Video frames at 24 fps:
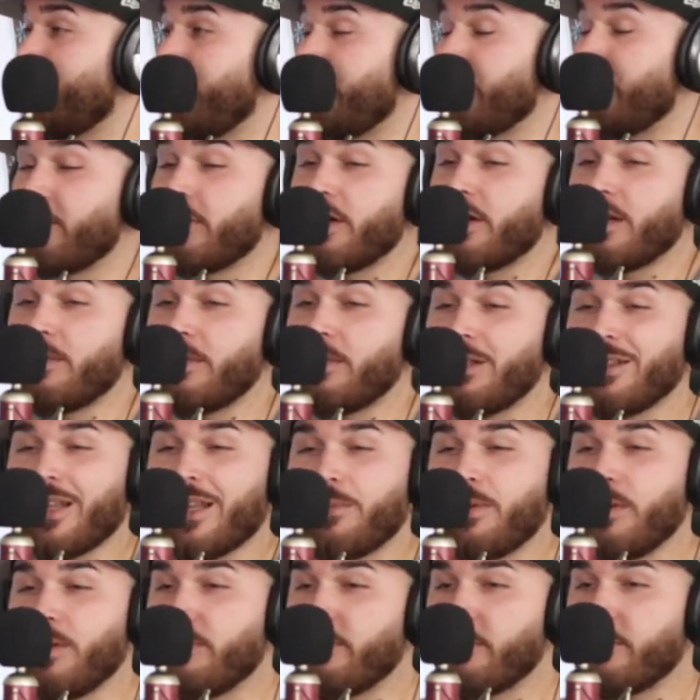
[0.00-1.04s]
You know what I mean?
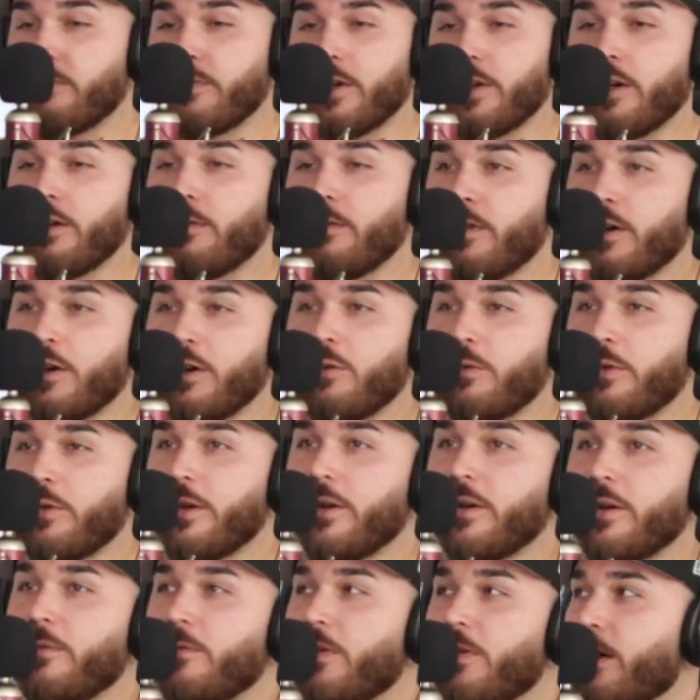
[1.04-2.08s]
Like, people are very, very
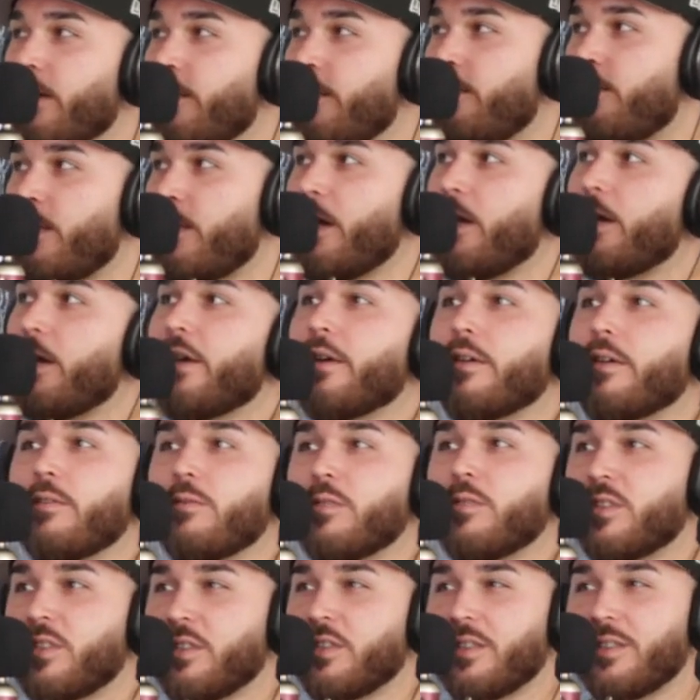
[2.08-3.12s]
weird and very fake
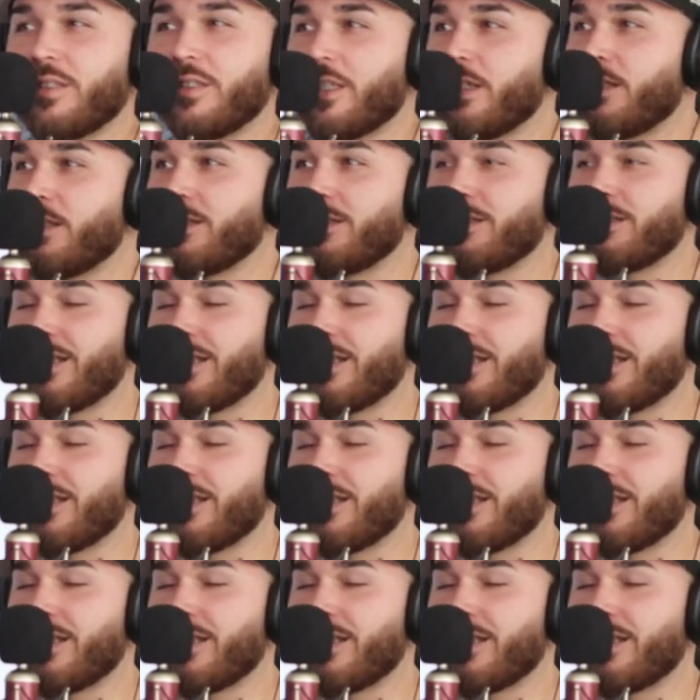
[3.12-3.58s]
with certain things.